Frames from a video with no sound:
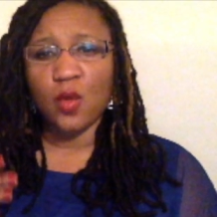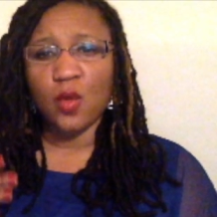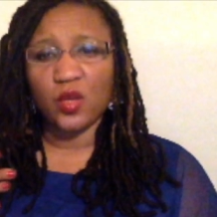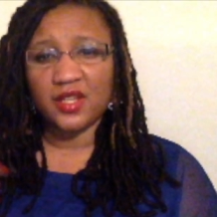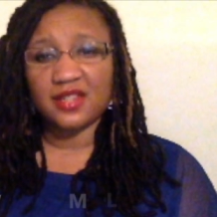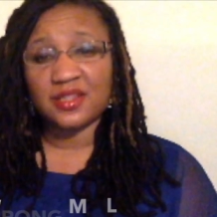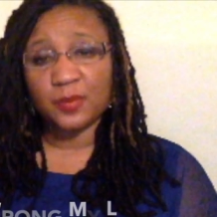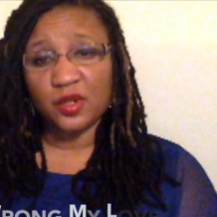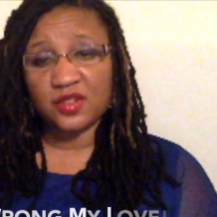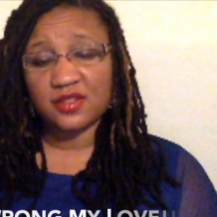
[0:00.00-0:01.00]
what can this
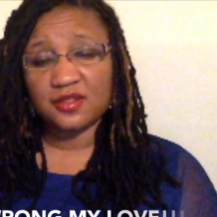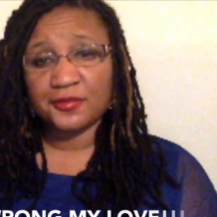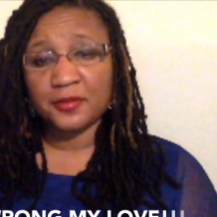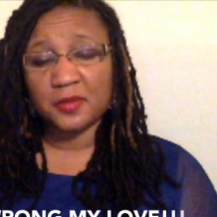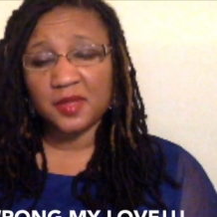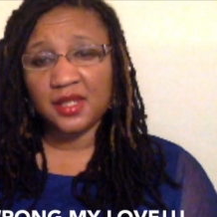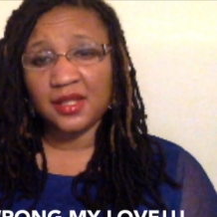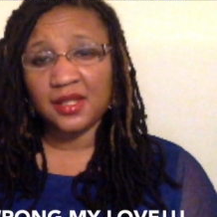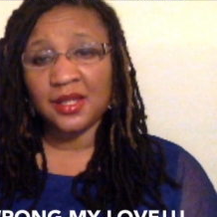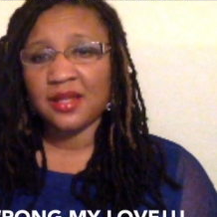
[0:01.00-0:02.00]
person do for me?
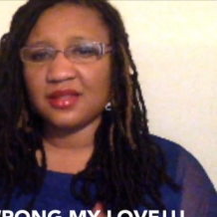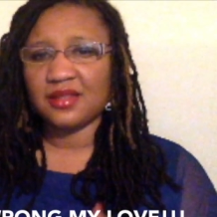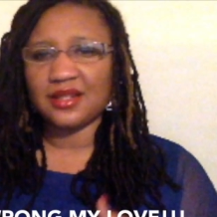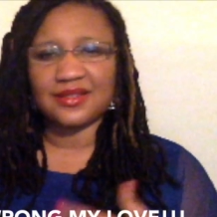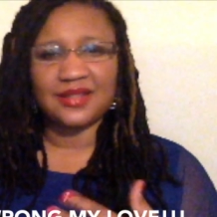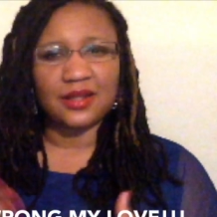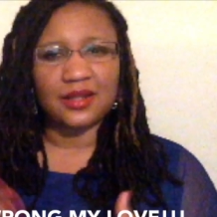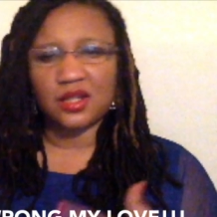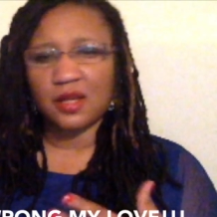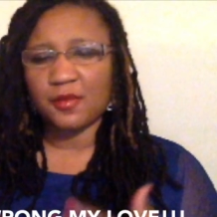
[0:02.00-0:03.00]
Then it's not going
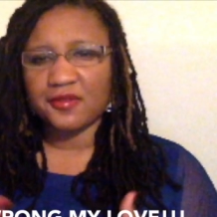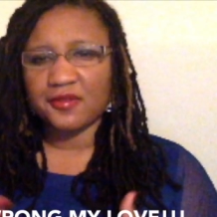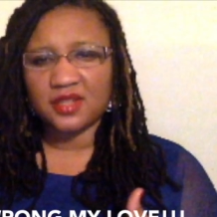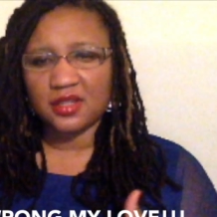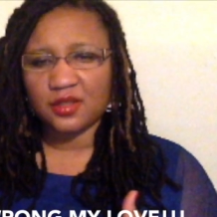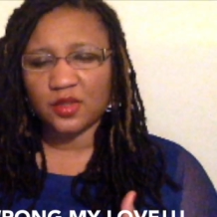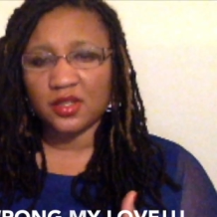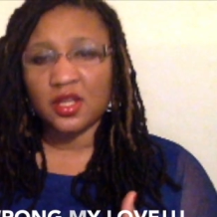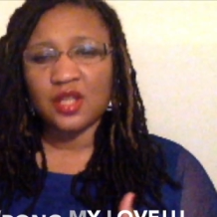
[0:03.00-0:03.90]
to come off genuine.